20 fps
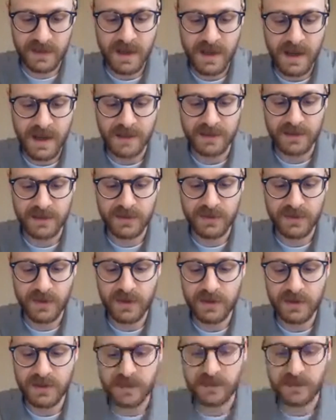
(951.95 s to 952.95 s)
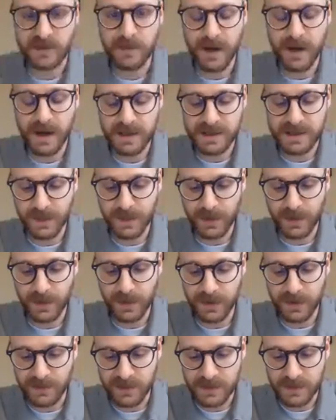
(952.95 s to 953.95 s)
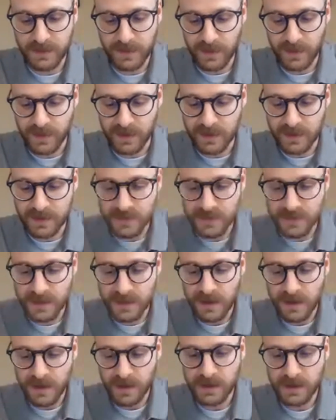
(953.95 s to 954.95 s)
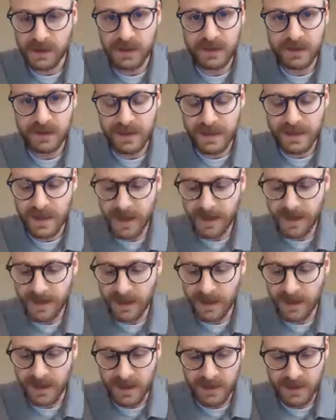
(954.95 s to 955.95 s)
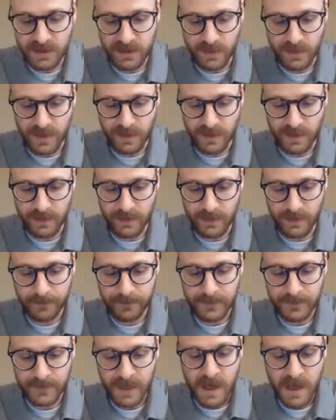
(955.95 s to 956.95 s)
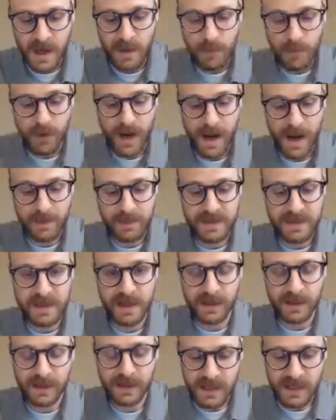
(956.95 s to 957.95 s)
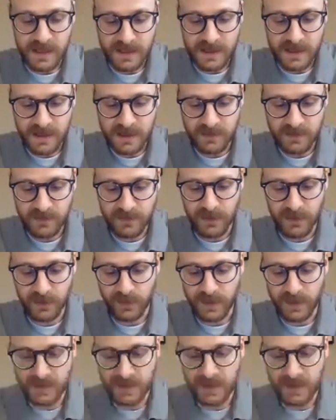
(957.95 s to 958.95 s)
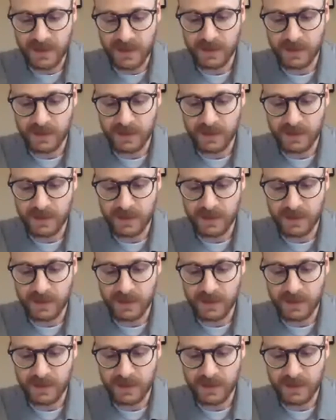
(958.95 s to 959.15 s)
as a structure for the possibility of experience are clearly not at issue here, perhaps not least for the reason that